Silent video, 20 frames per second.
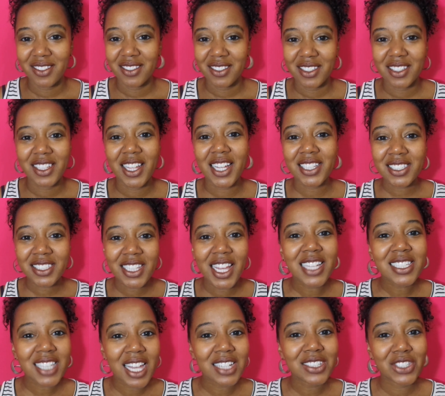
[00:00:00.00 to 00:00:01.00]
So
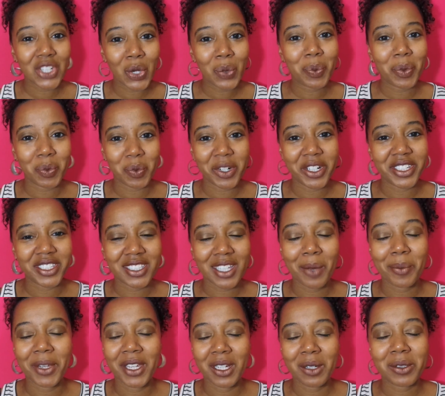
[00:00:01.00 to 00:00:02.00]
that's how dope it was.
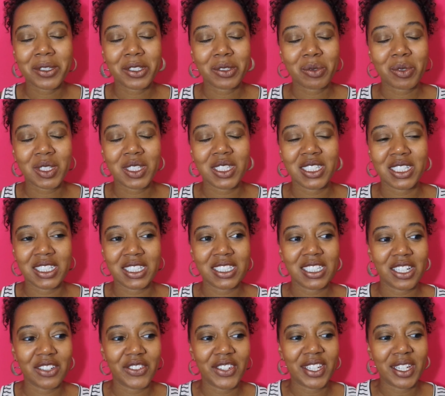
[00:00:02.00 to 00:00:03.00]
I mean, it was a really
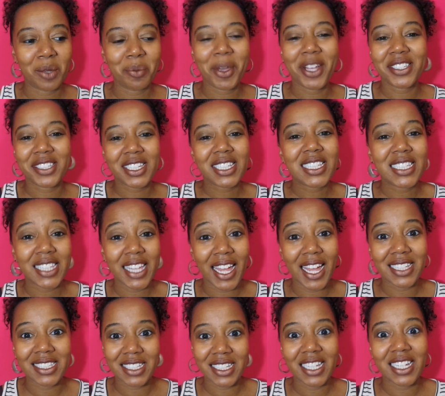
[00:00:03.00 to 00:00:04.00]
good event. And basically they
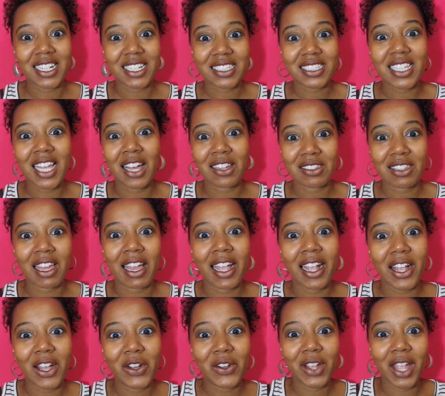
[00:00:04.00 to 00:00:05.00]
had to kick us out,
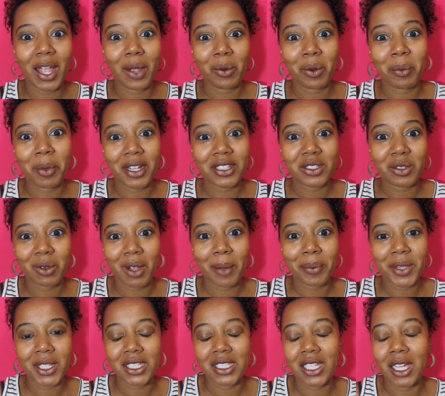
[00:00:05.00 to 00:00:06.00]
like, "Okay, we're about to
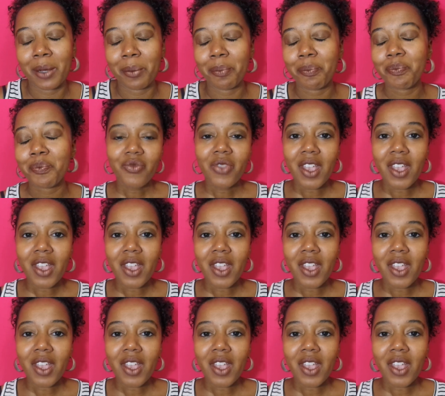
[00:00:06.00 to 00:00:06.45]
wrap this up."